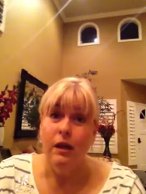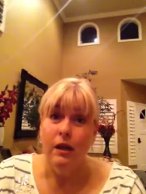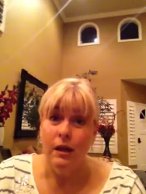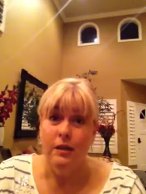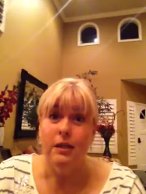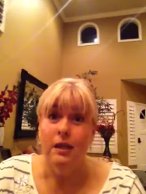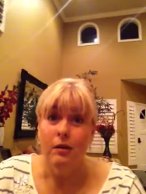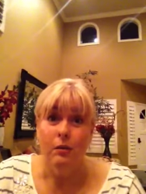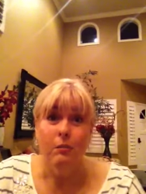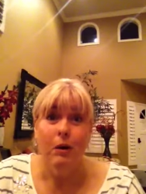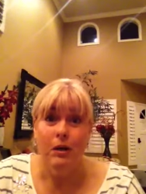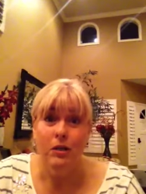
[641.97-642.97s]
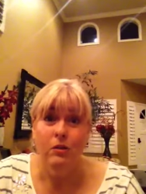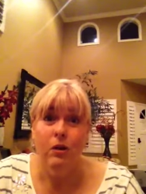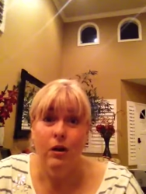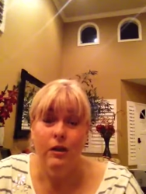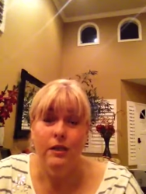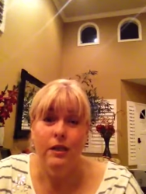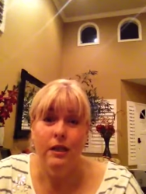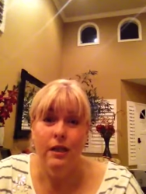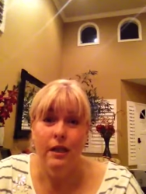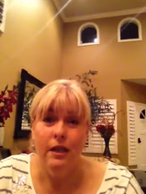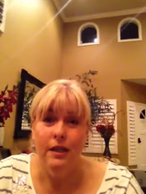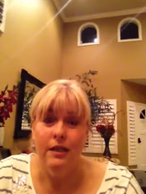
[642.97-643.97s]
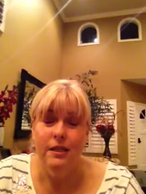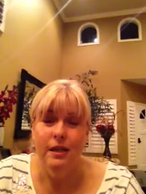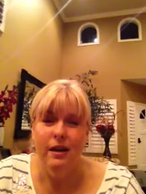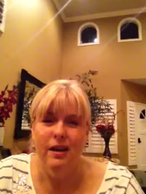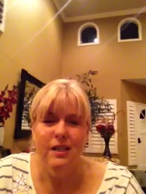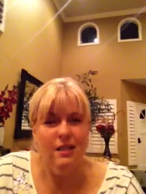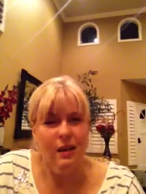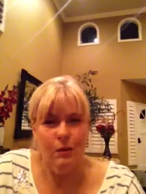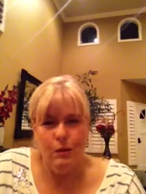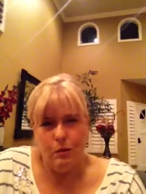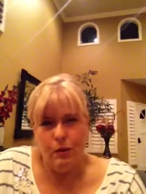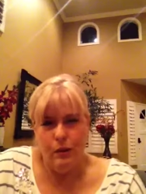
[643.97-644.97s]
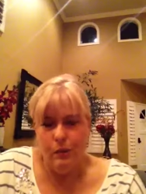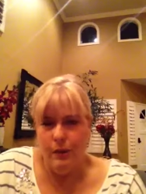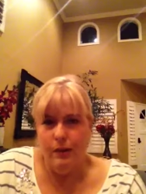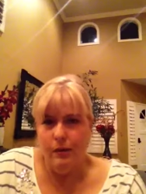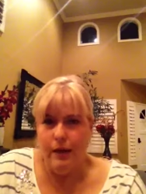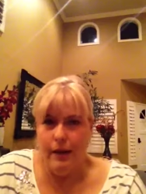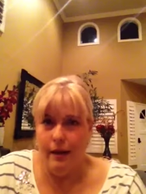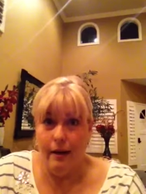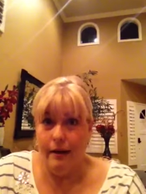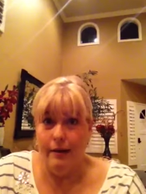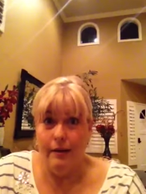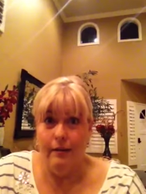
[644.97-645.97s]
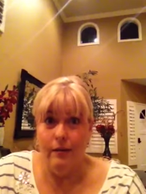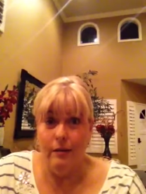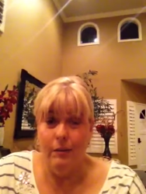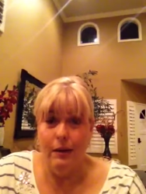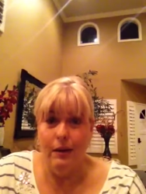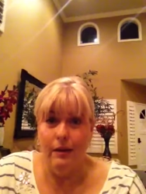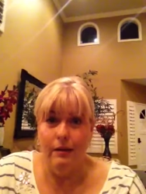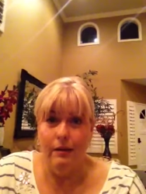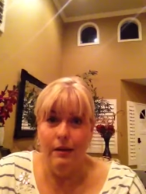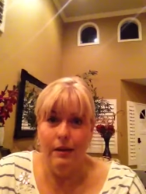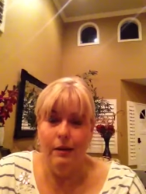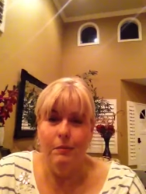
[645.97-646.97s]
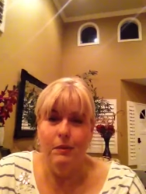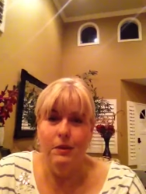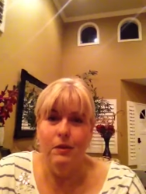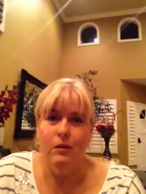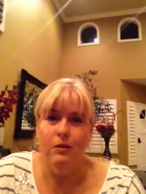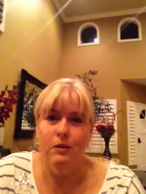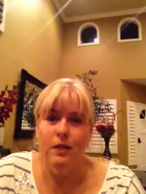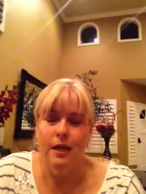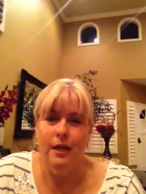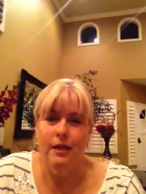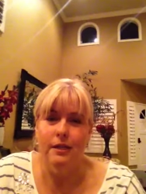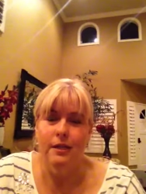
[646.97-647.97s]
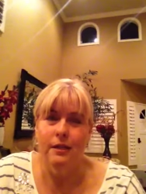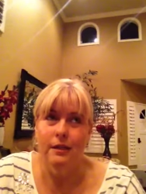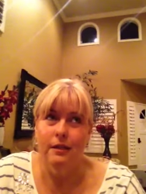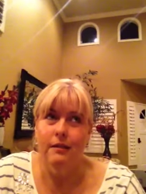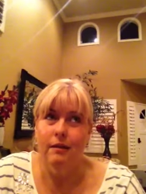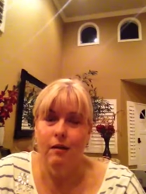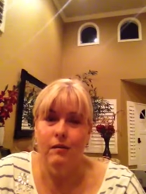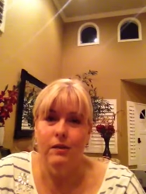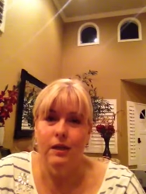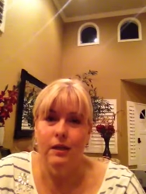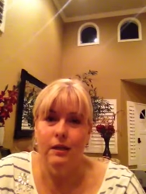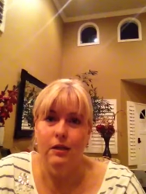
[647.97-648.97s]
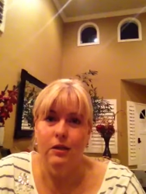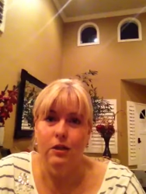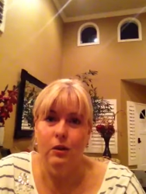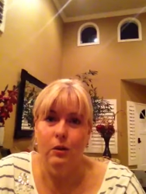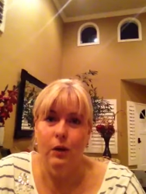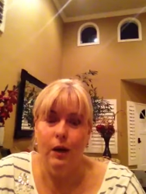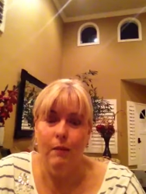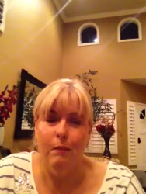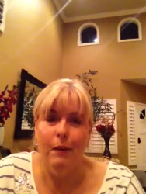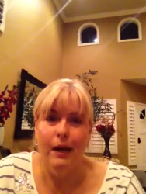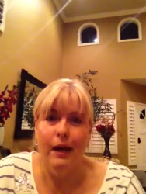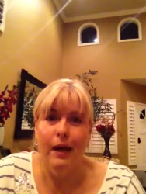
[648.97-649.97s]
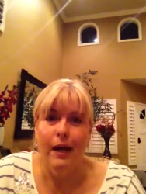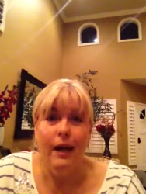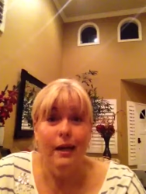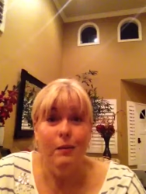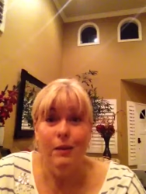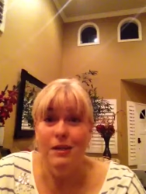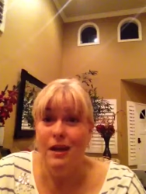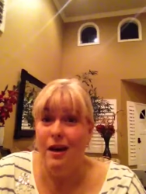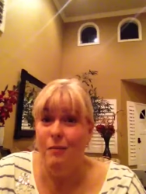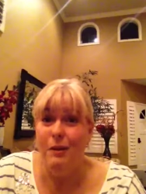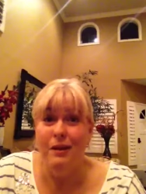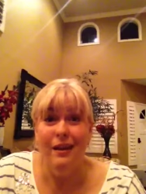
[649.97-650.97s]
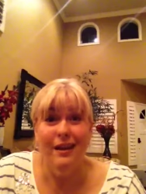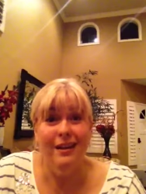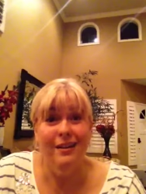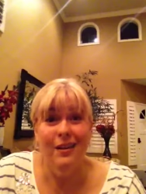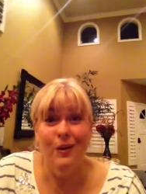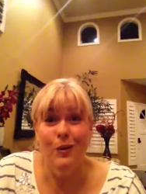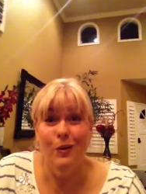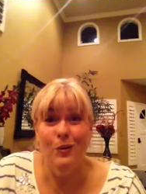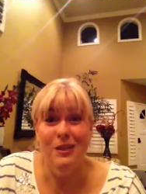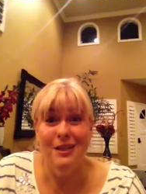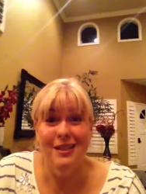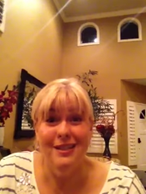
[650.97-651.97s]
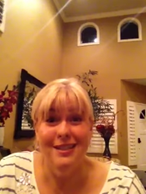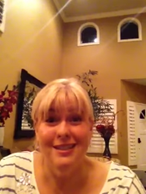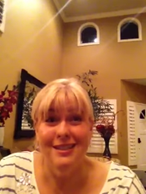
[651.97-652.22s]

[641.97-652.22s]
it's going to remind you constantly that it's there. I just thought it was really weird that I didn't have any pain leading up until those days, and then all of a sudden it showed up. But, anyways, I've been laying low since